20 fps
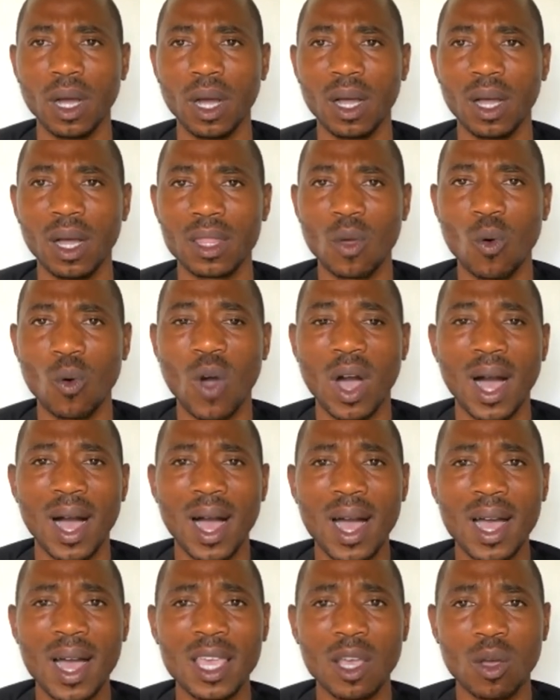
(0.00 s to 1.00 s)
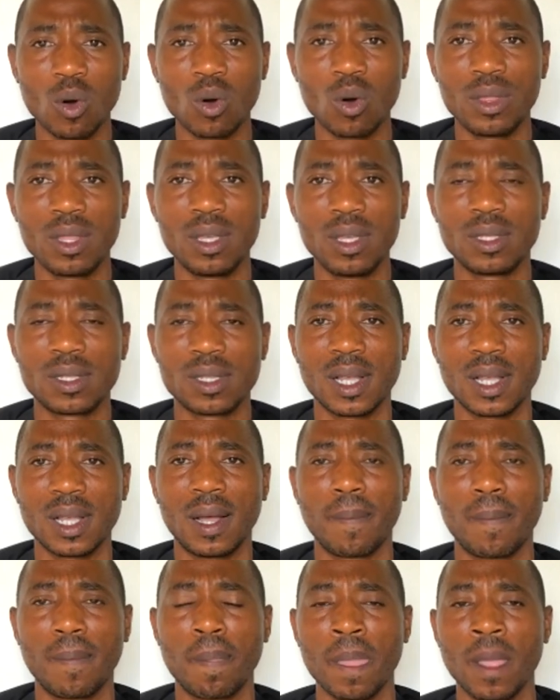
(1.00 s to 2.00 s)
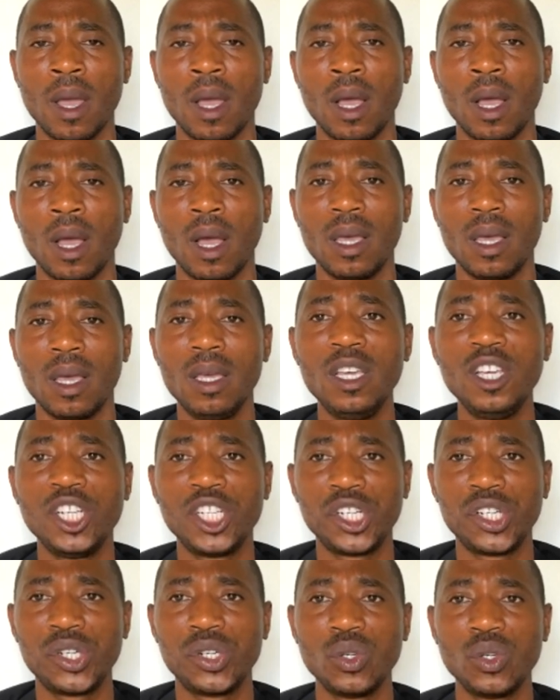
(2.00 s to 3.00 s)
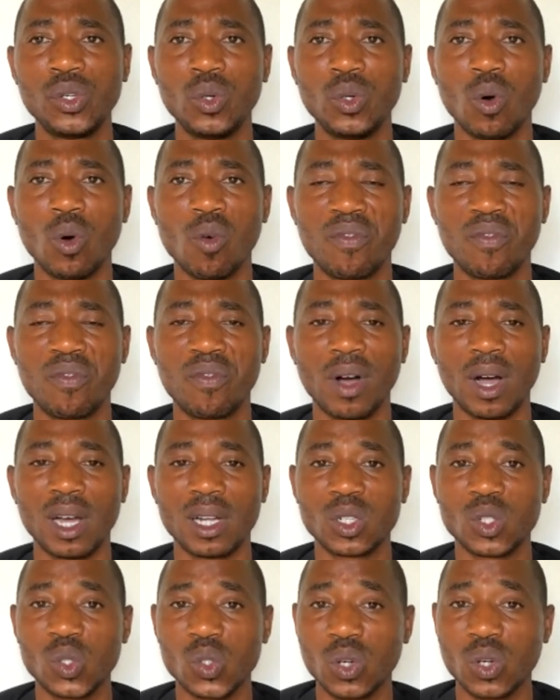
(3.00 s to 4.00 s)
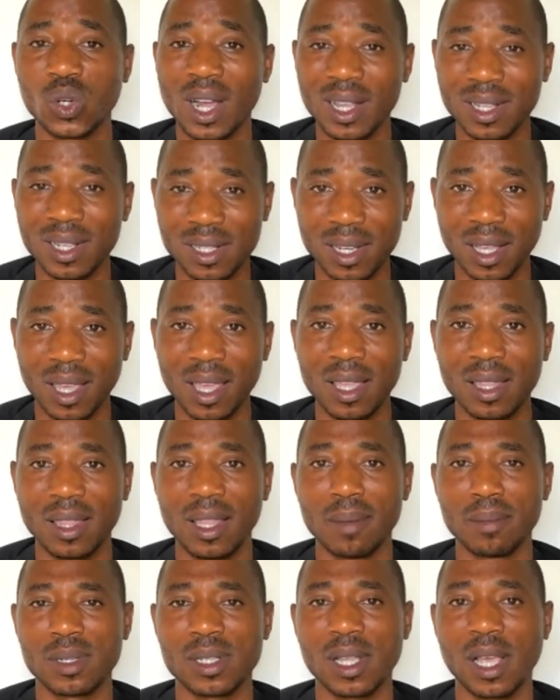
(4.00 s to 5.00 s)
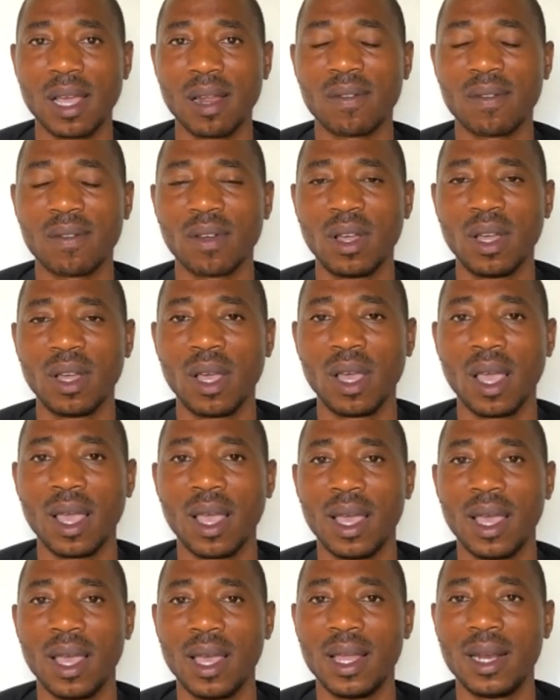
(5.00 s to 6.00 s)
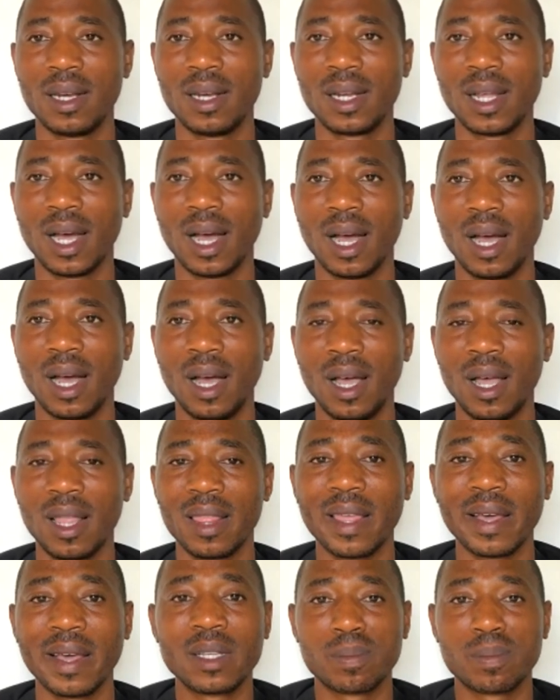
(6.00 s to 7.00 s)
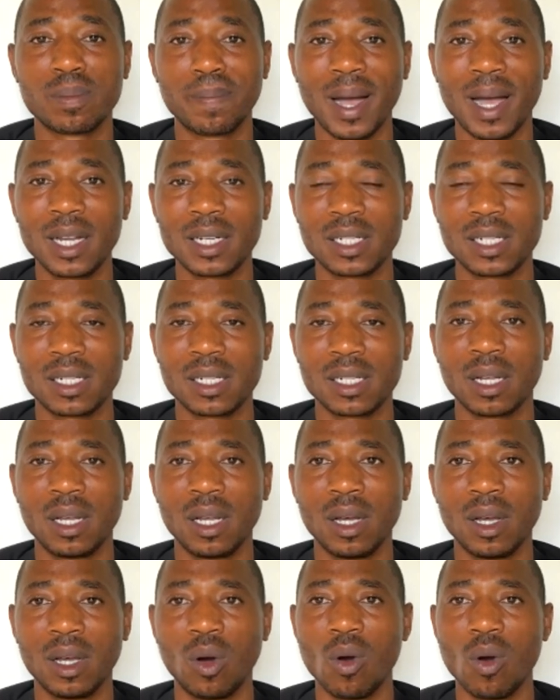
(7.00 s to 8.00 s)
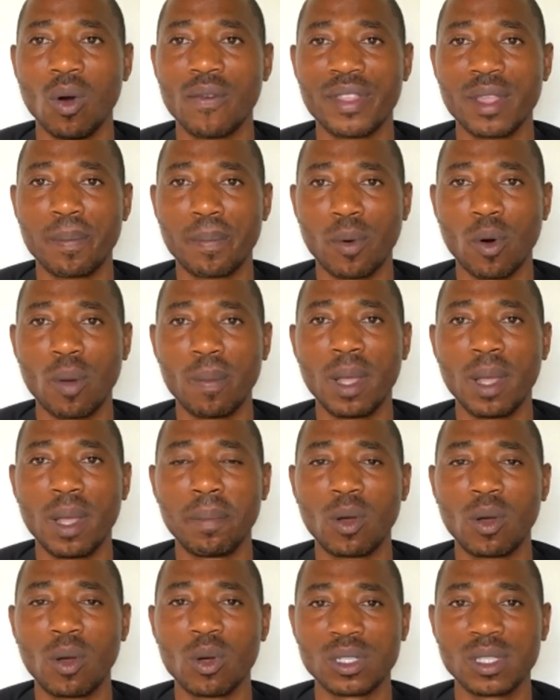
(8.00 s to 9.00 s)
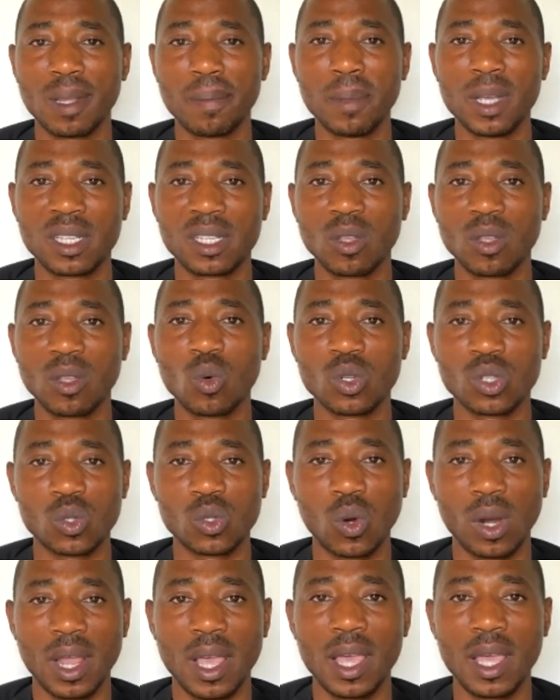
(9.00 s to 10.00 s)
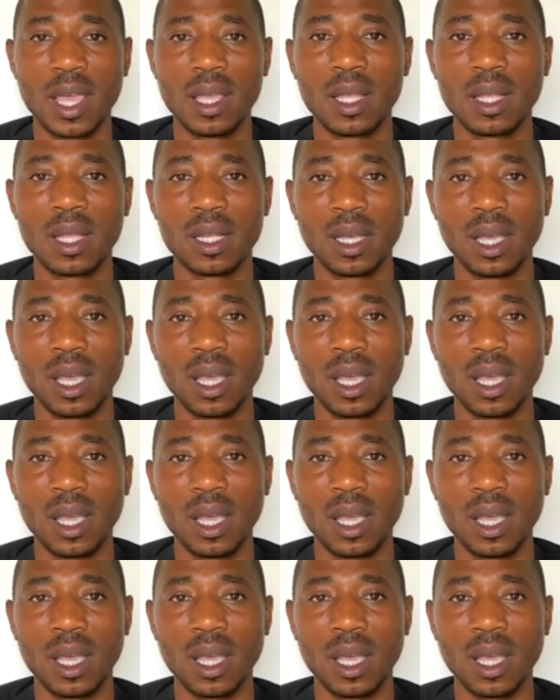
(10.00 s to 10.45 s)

uh, they were hanging on this uh, issue of uh, trusting in themselves, and uh, that is part of the problem because the message was to lay